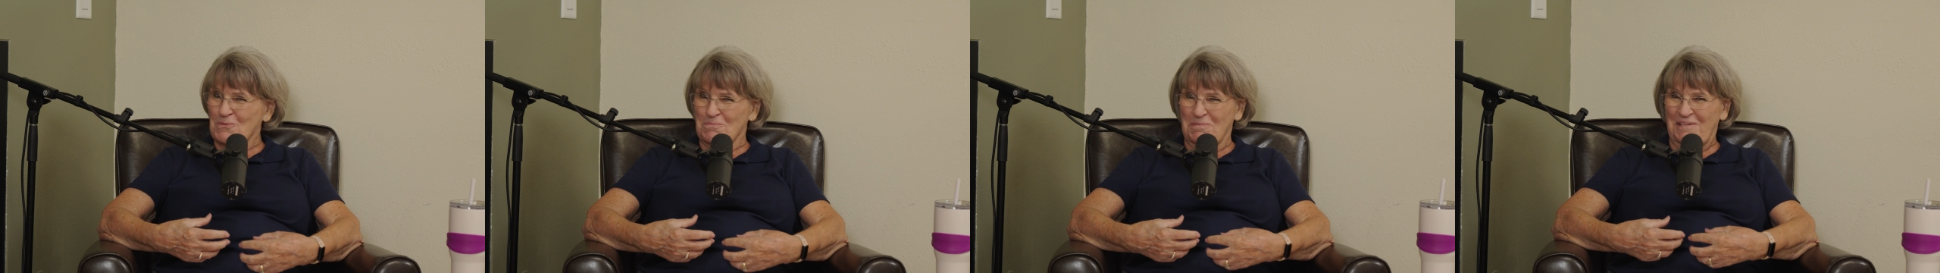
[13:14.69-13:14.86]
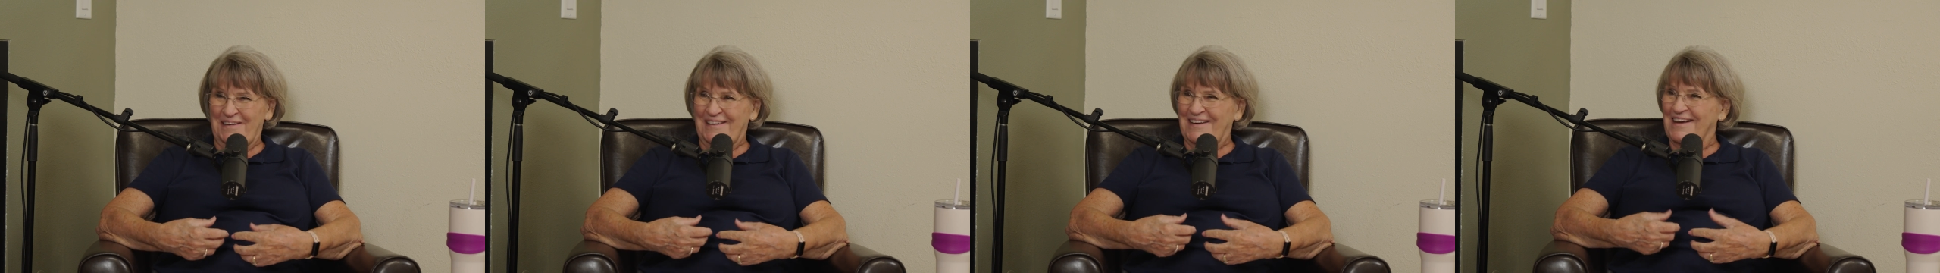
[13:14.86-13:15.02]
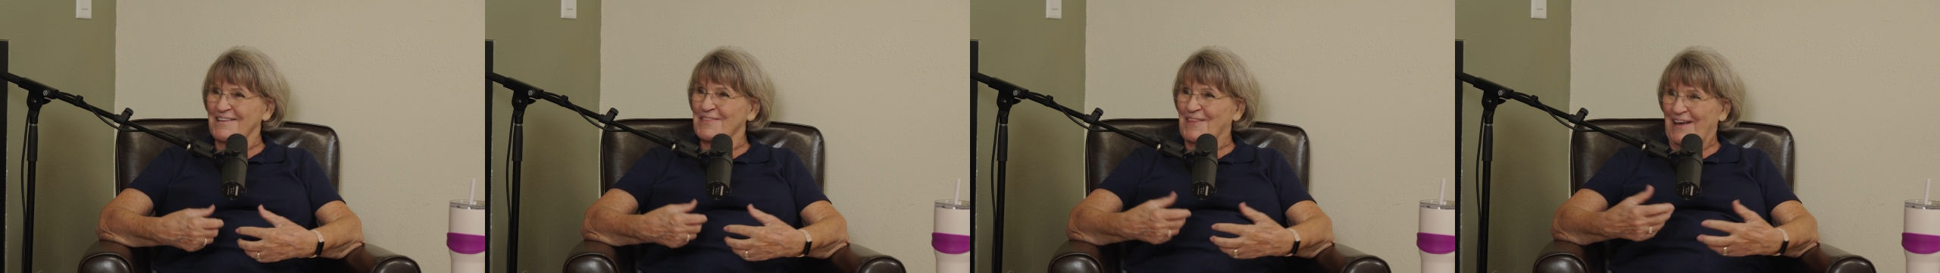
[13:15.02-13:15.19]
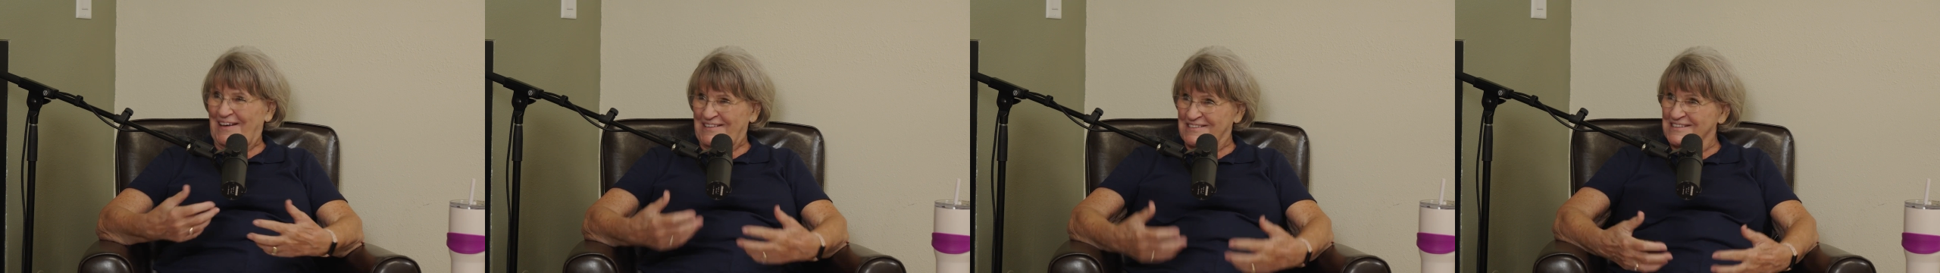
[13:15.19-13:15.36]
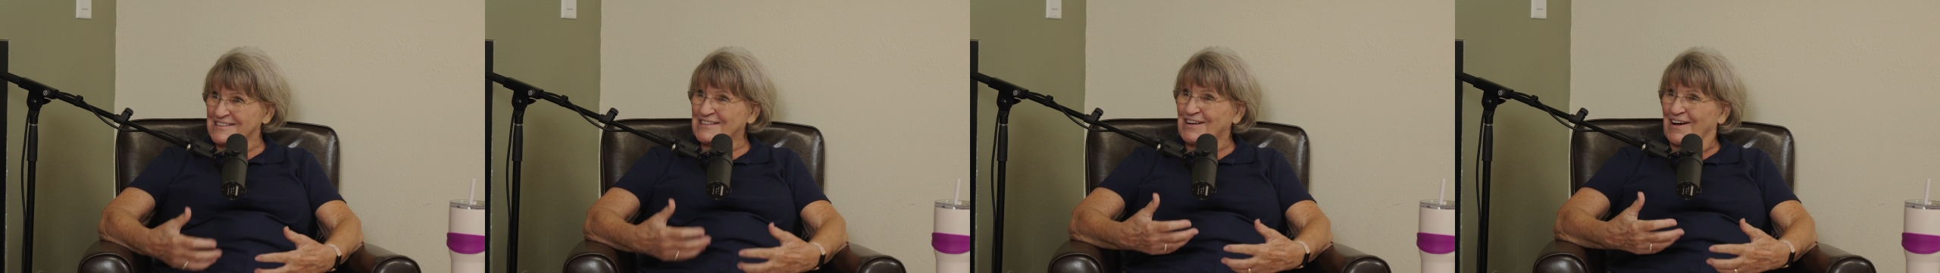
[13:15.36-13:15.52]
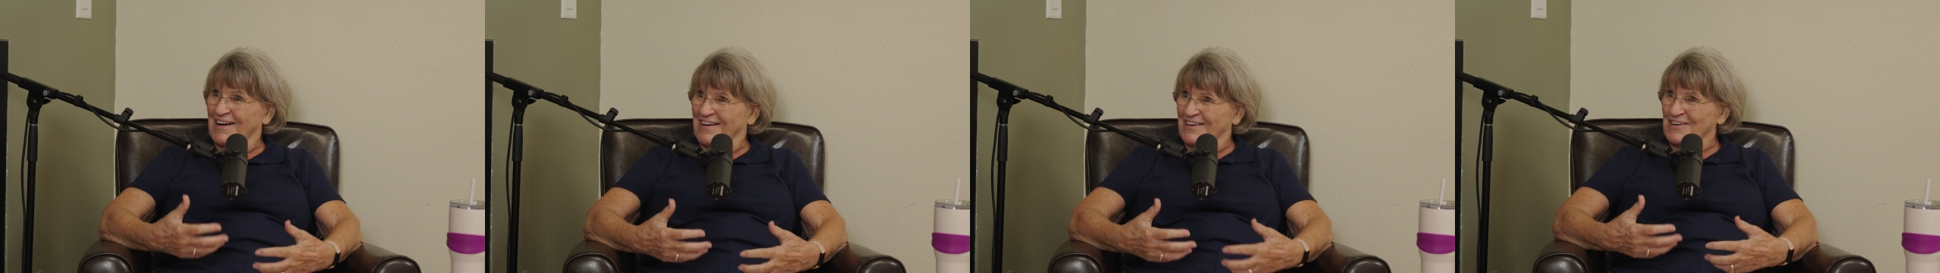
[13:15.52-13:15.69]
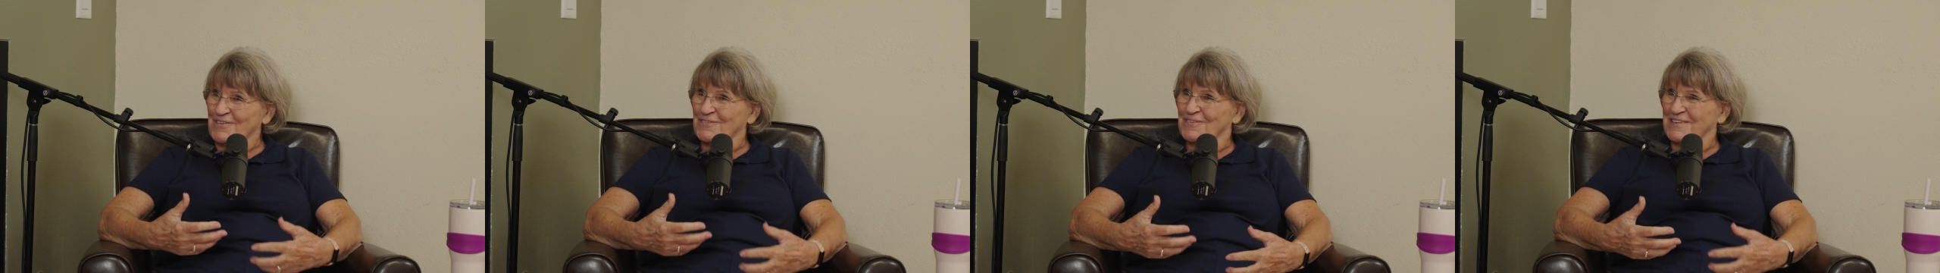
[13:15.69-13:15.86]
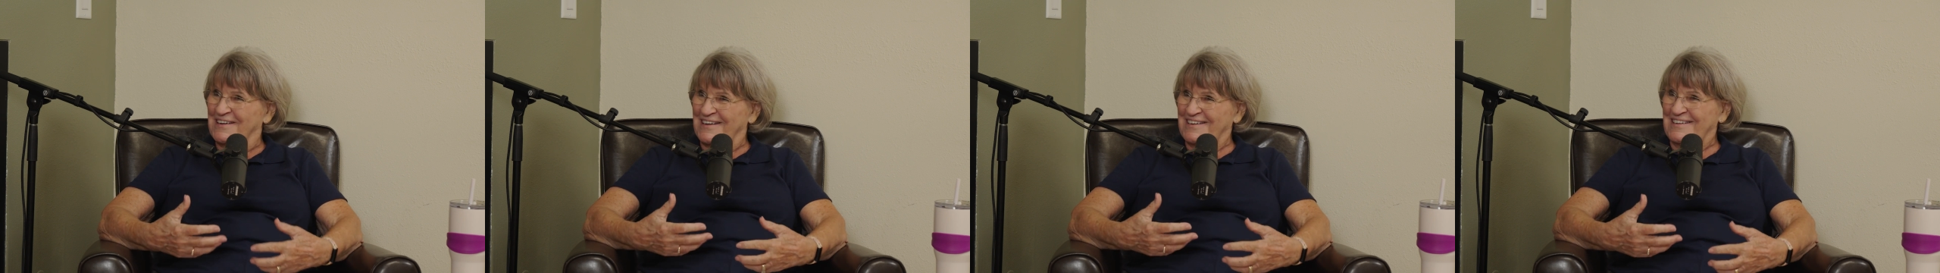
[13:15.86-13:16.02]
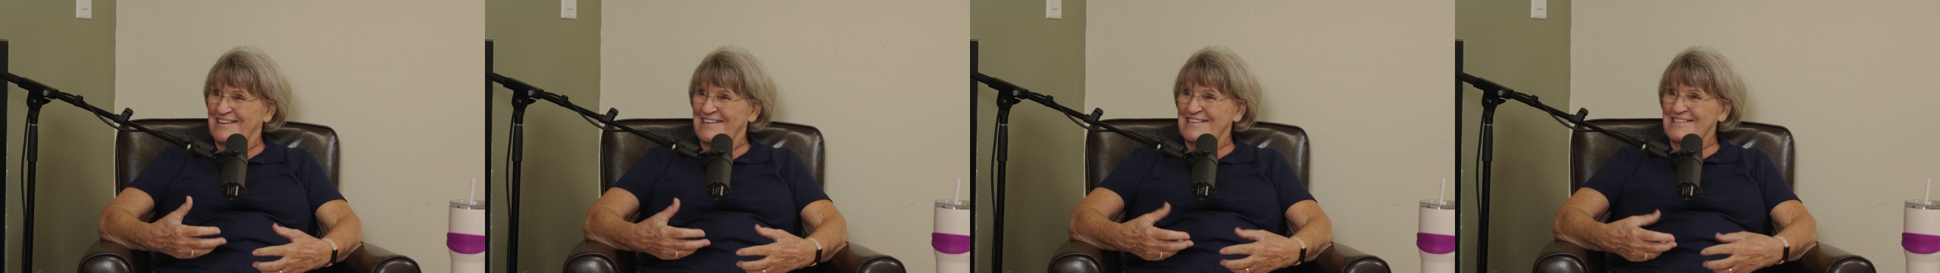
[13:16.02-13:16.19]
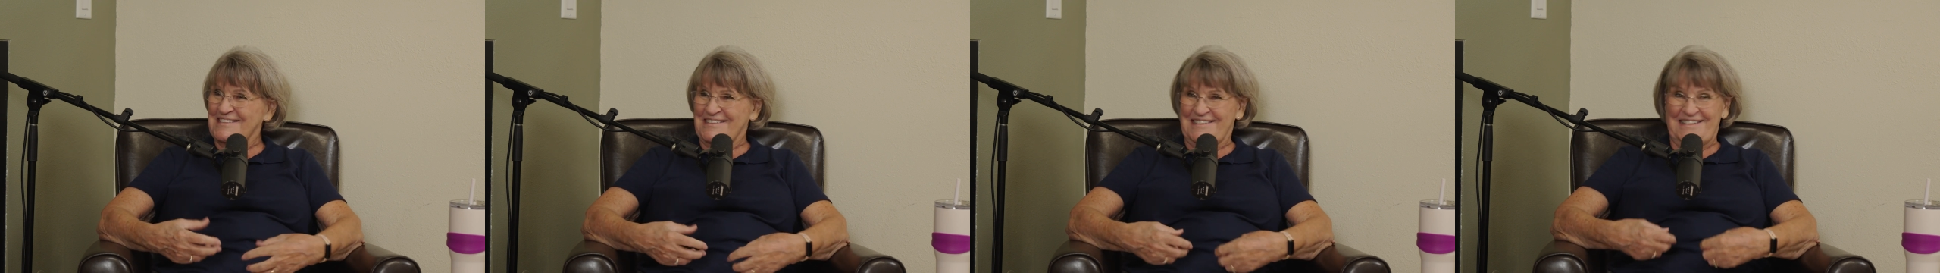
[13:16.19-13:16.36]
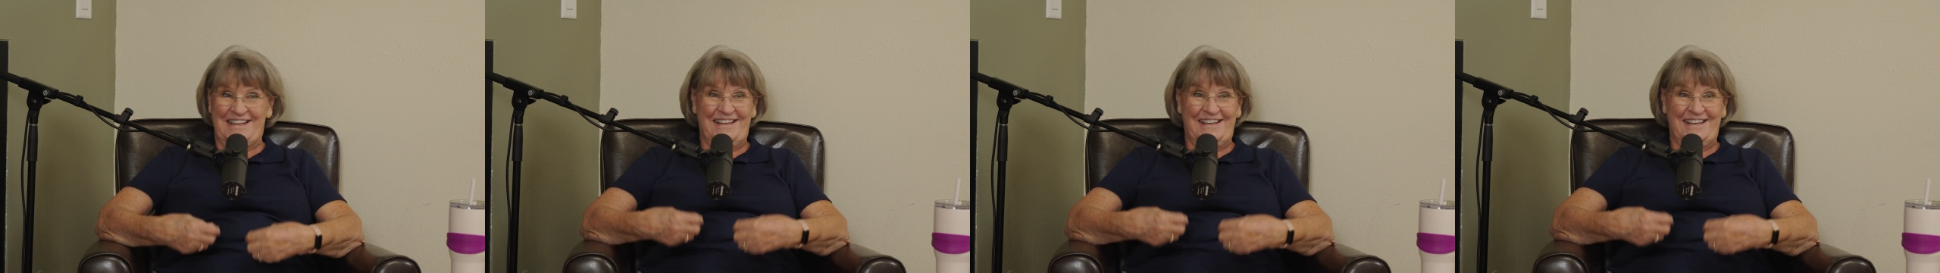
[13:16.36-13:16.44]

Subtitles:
but that's kind of what it is.